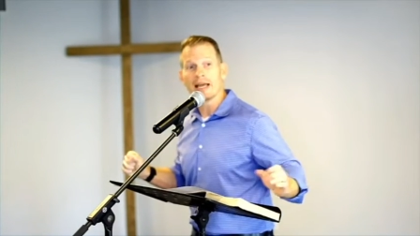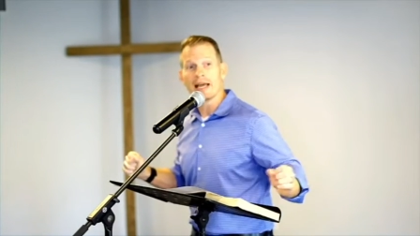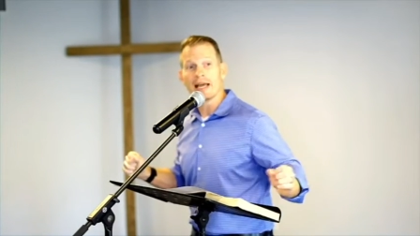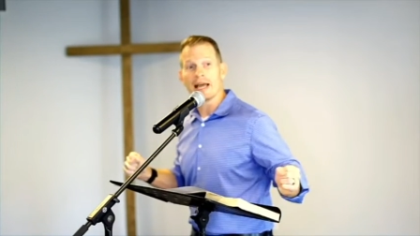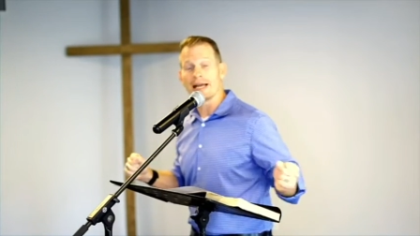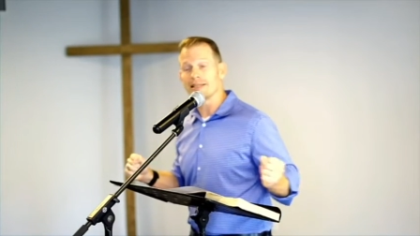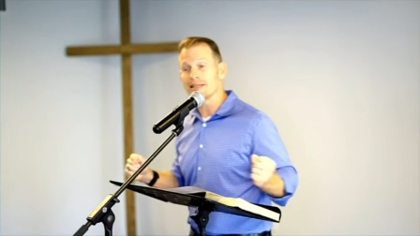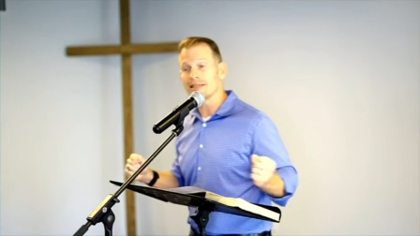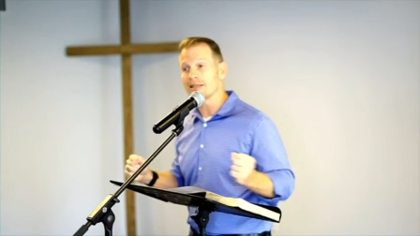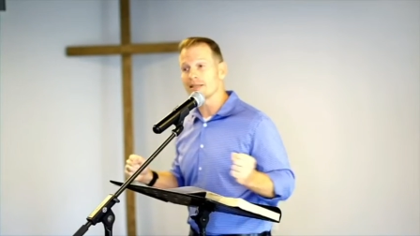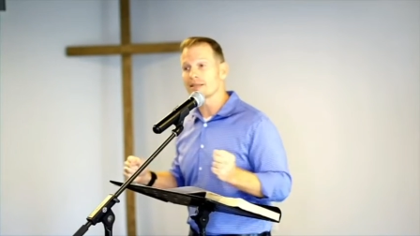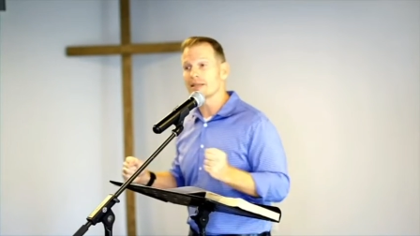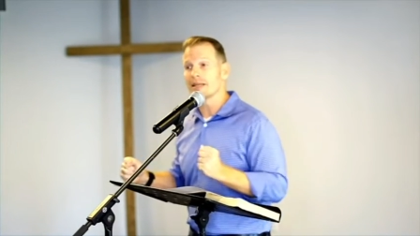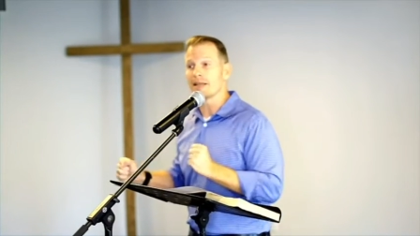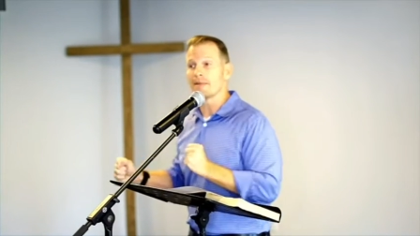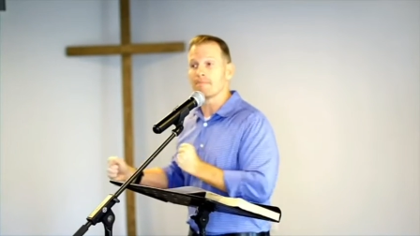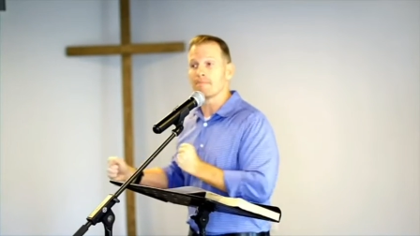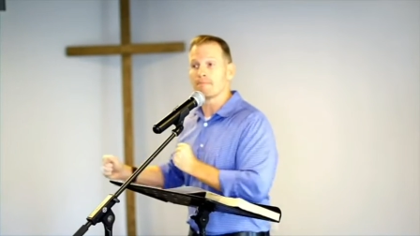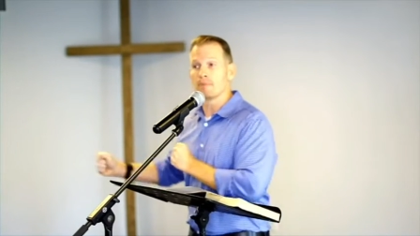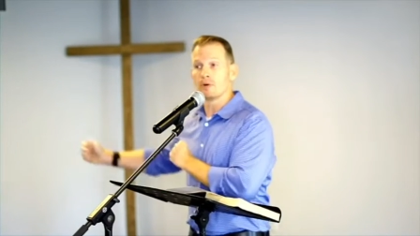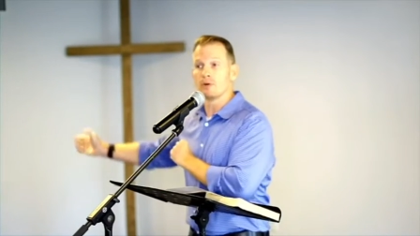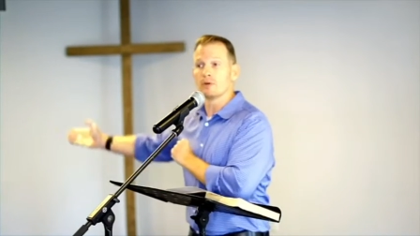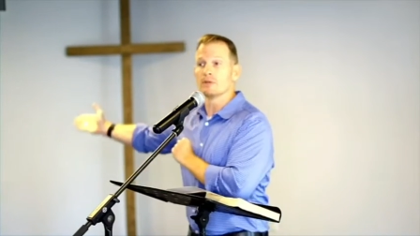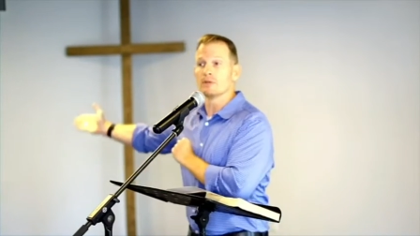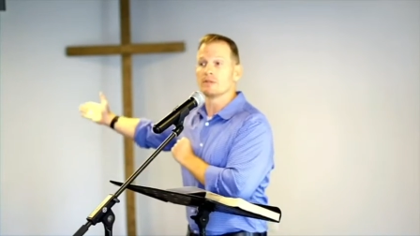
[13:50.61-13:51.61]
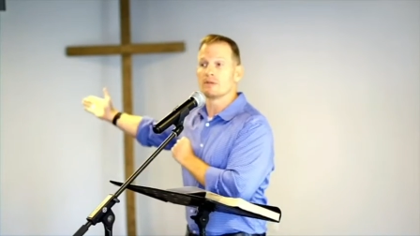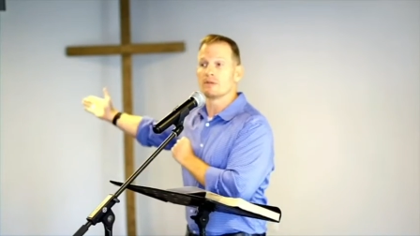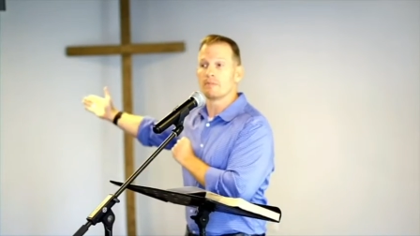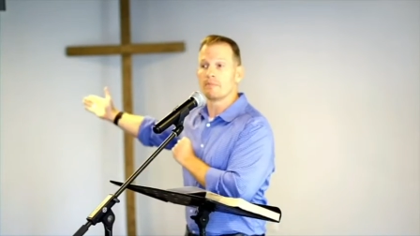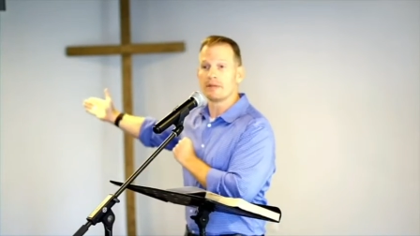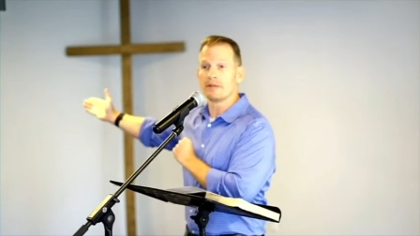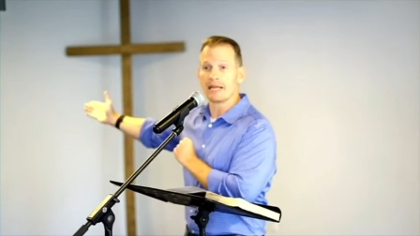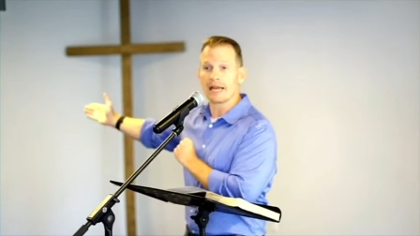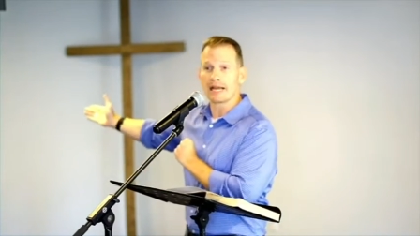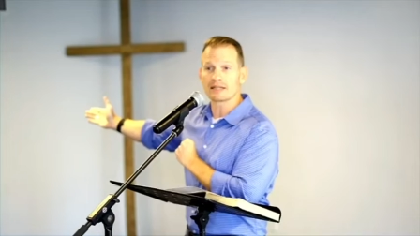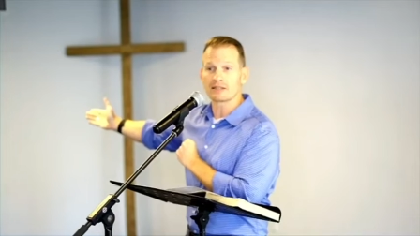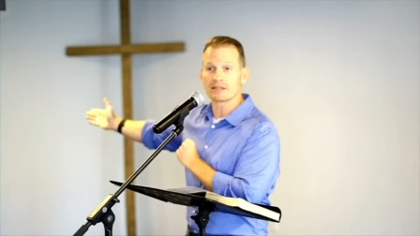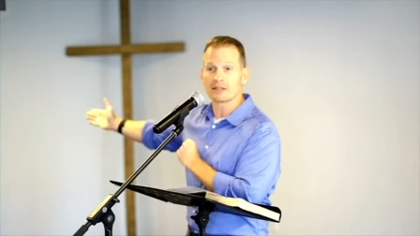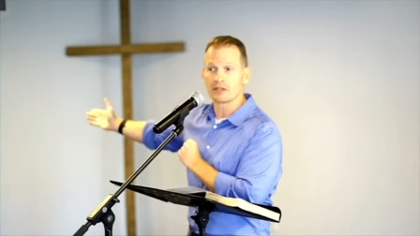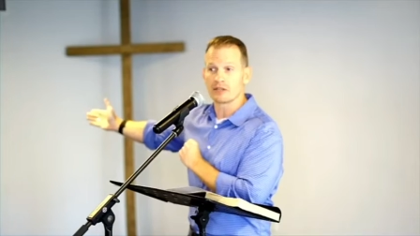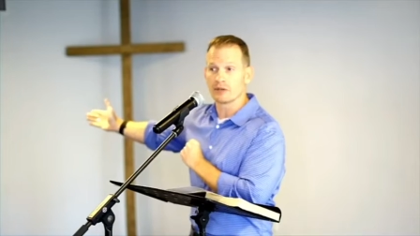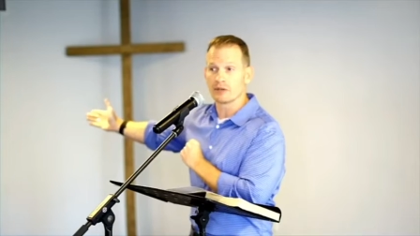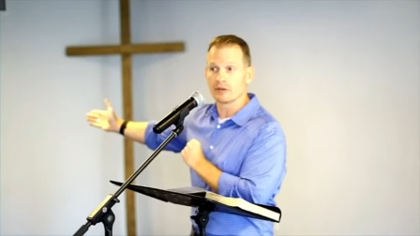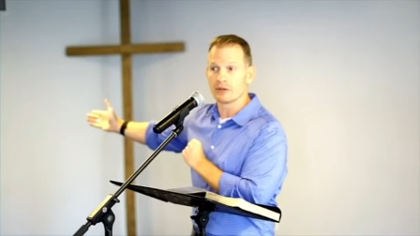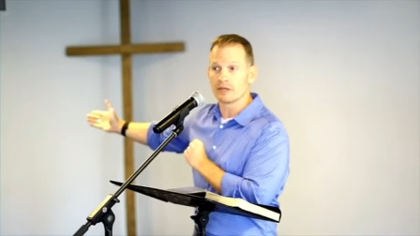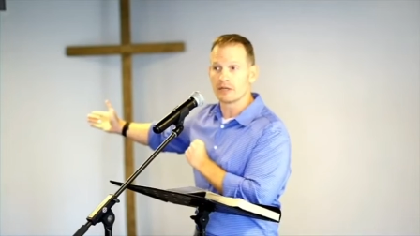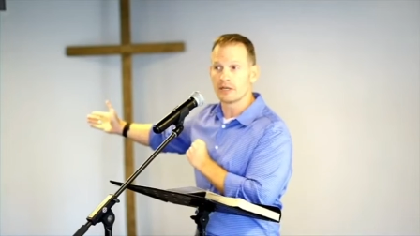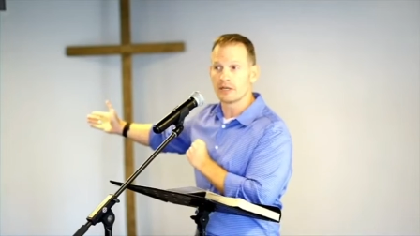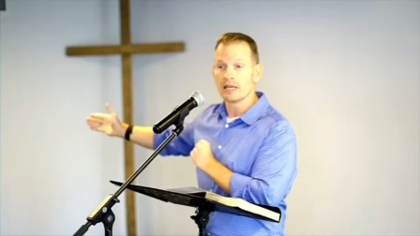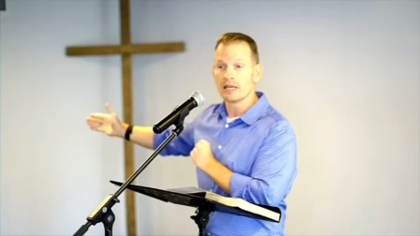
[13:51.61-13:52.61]
as he's getting pulled to be
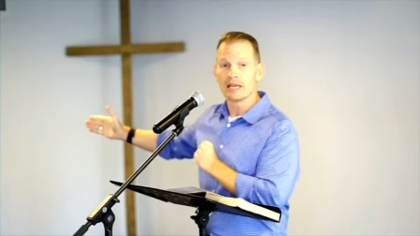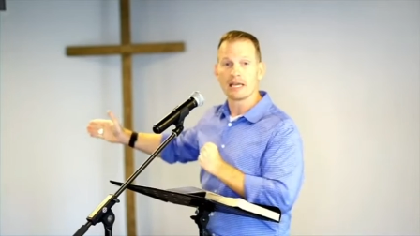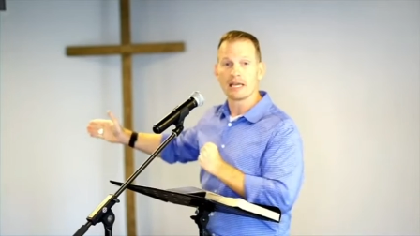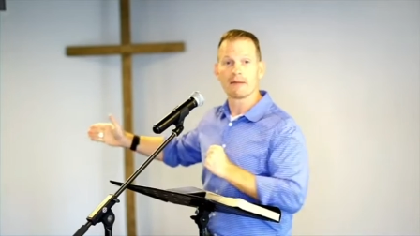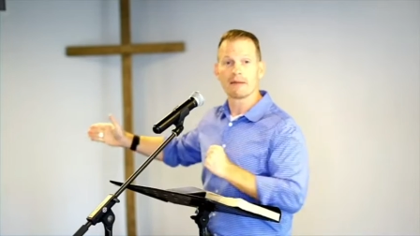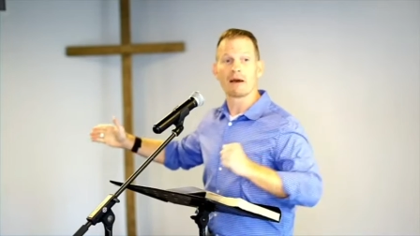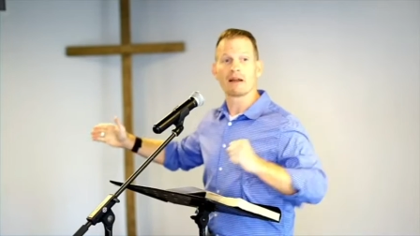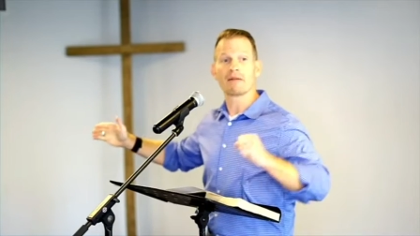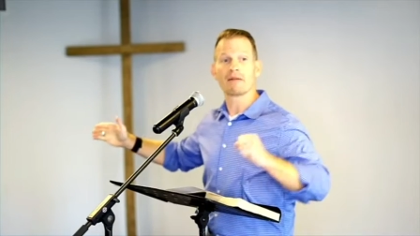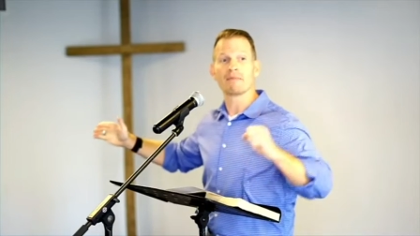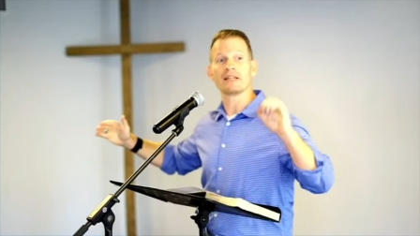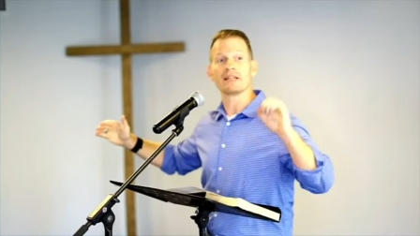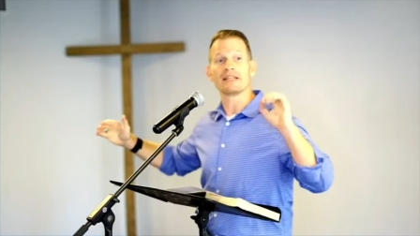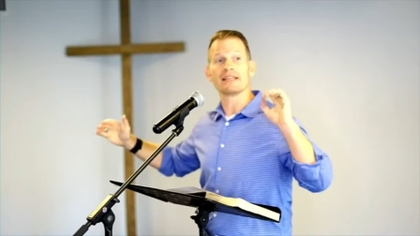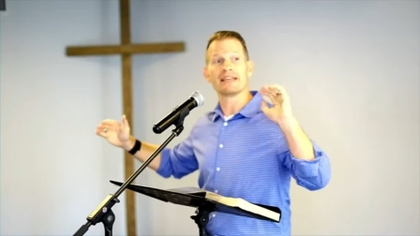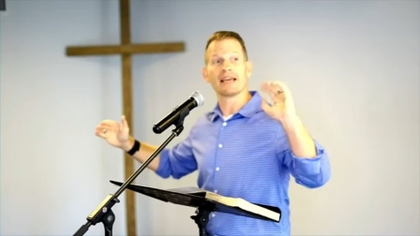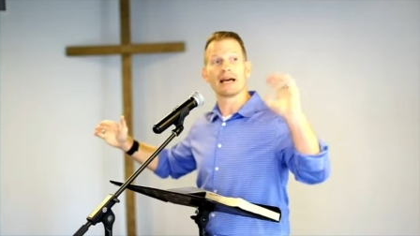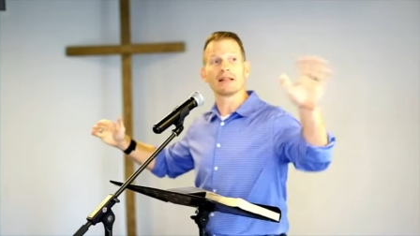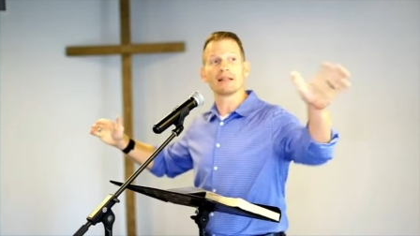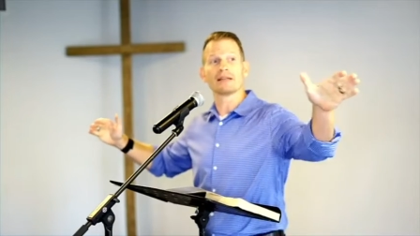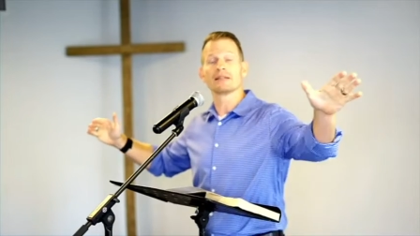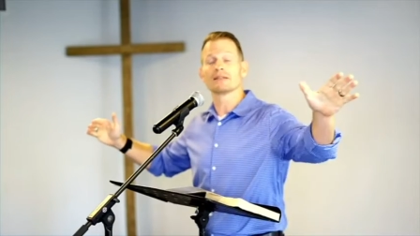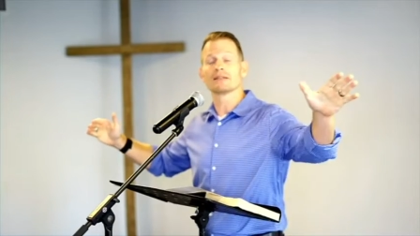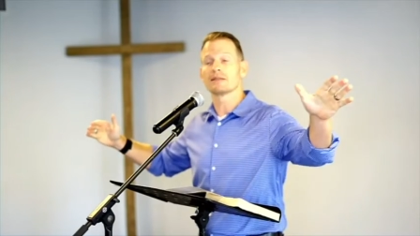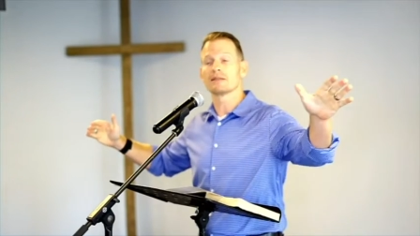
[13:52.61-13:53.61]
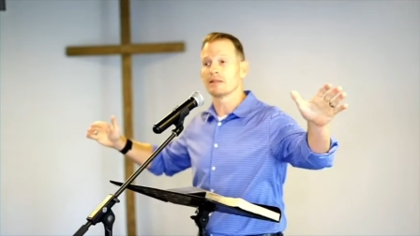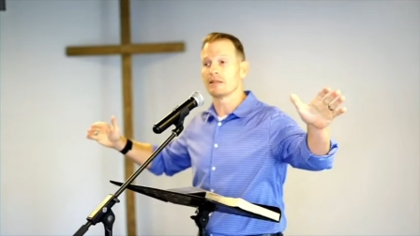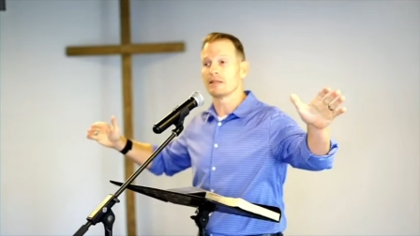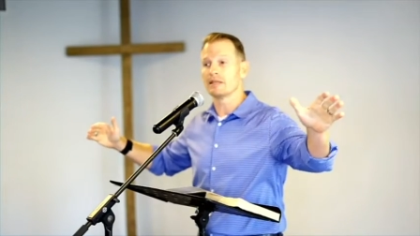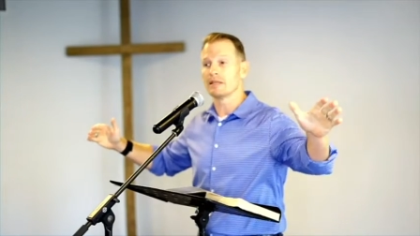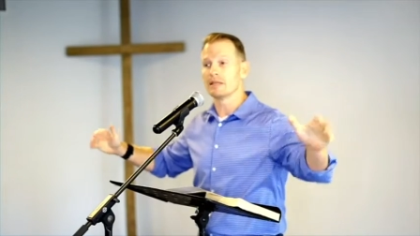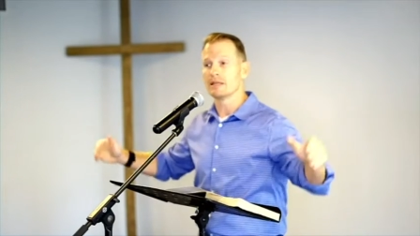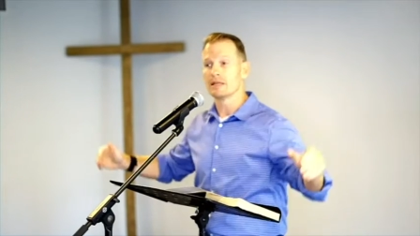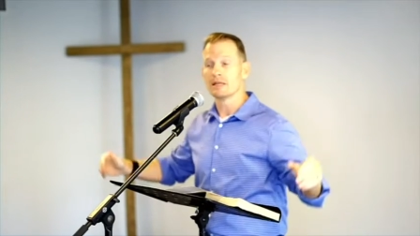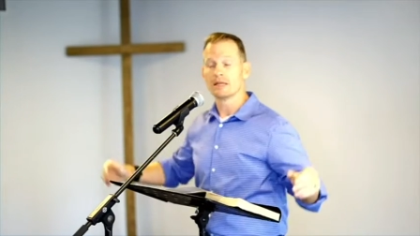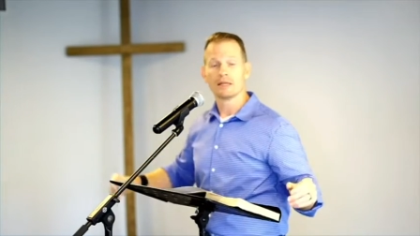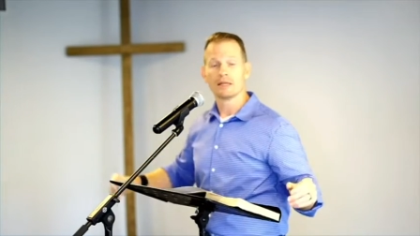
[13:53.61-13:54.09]
executed. He might have been yelling to the